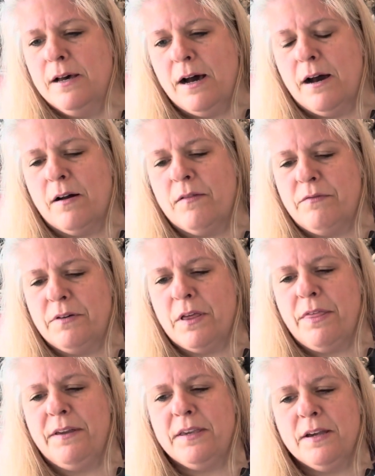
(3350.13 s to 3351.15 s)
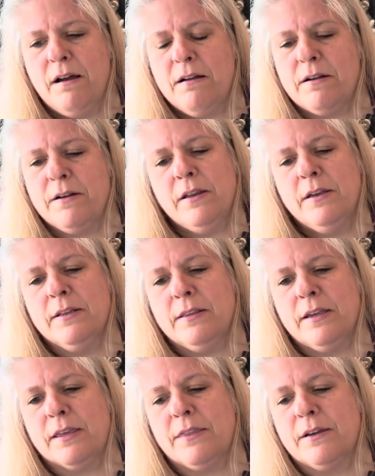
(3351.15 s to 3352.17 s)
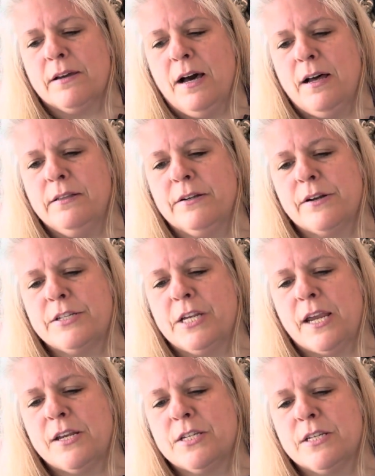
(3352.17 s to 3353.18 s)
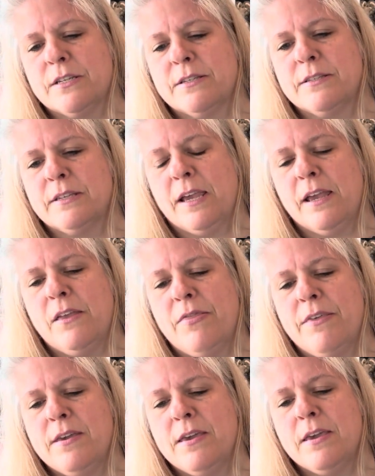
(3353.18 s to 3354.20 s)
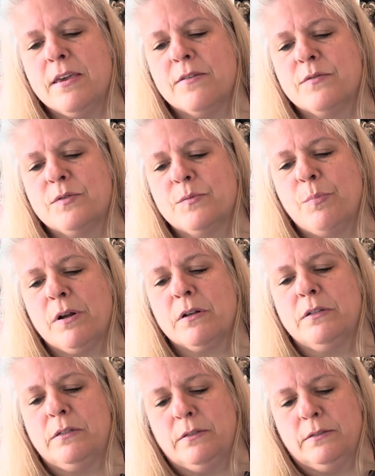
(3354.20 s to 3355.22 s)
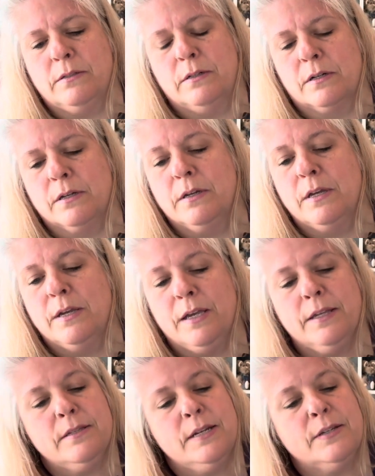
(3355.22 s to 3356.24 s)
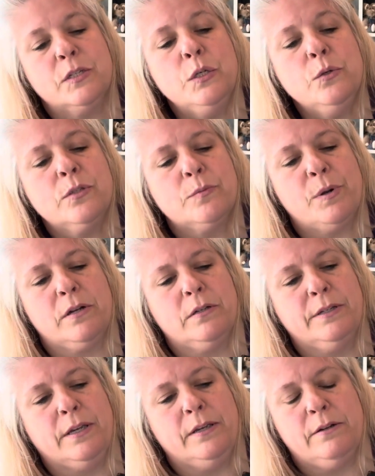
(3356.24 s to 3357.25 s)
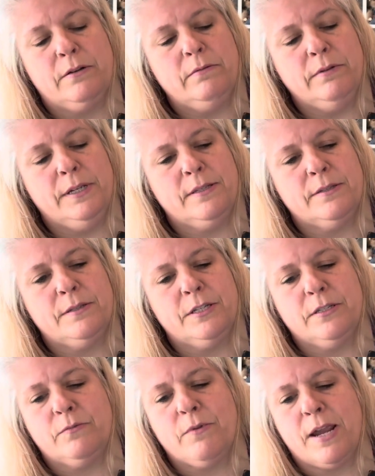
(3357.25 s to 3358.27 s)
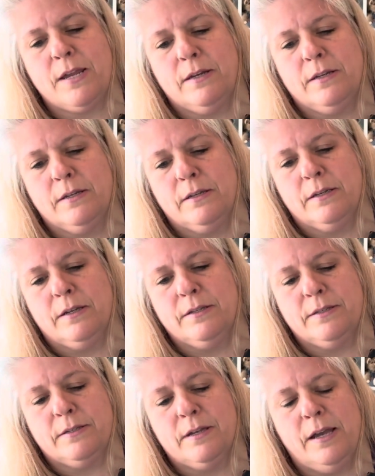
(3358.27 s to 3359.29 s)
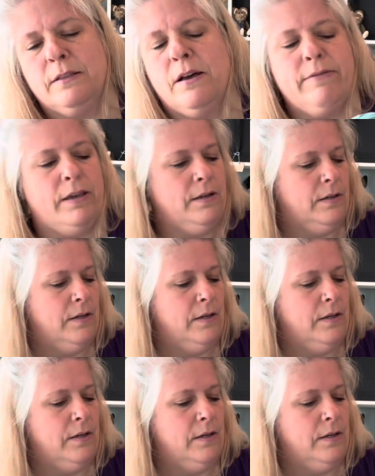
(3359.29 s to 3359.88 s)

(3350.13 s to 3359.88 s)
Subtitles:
of the yarn. Like the color changes and the sparkle. It's not too sparkly, you know, it's just right. I love it.